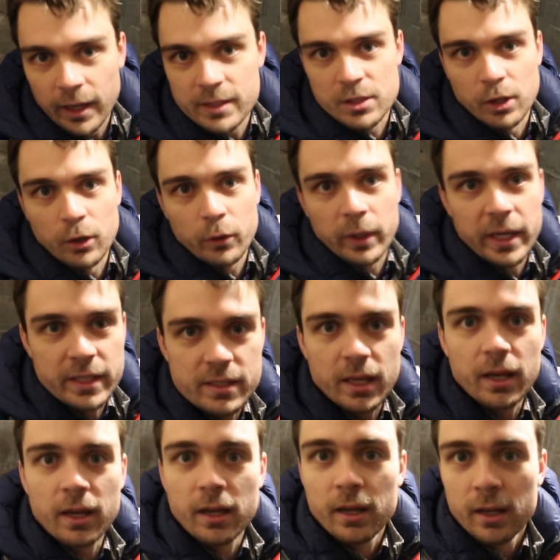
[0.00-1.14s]
As always,
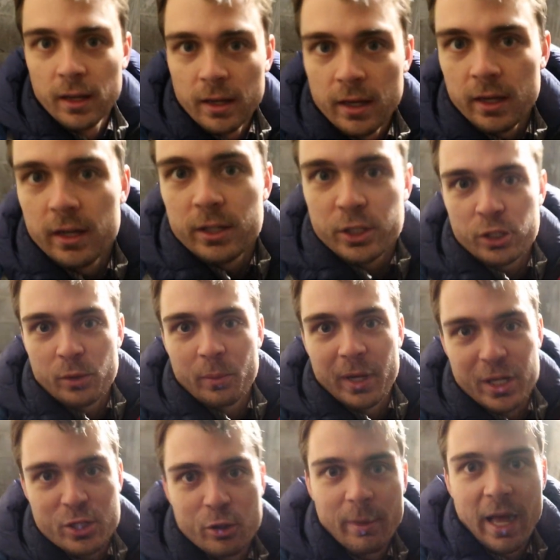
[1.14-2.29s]
she's a
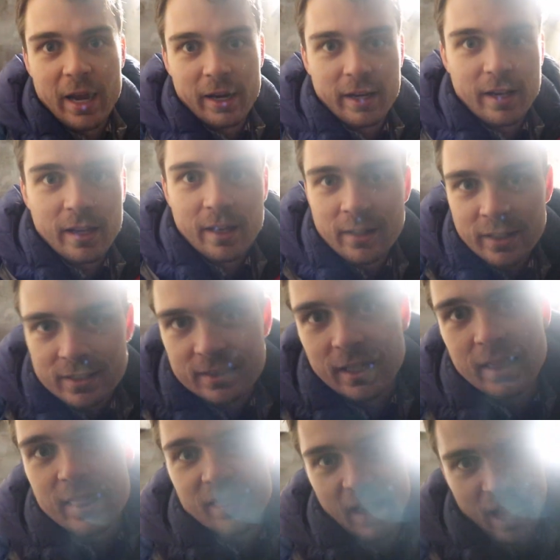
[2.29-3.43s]
bit dramatic. It's
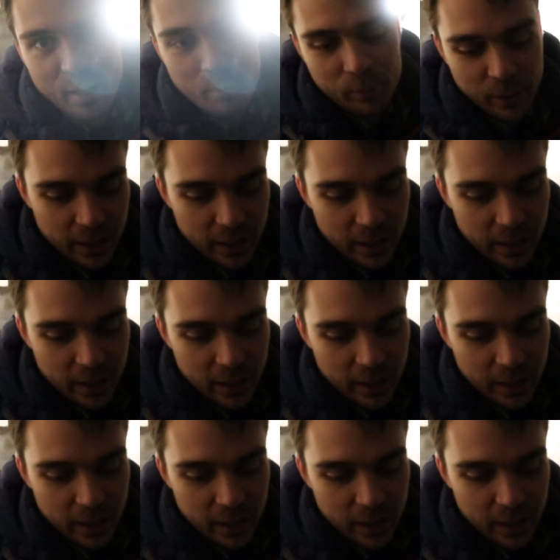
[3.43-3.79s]
not that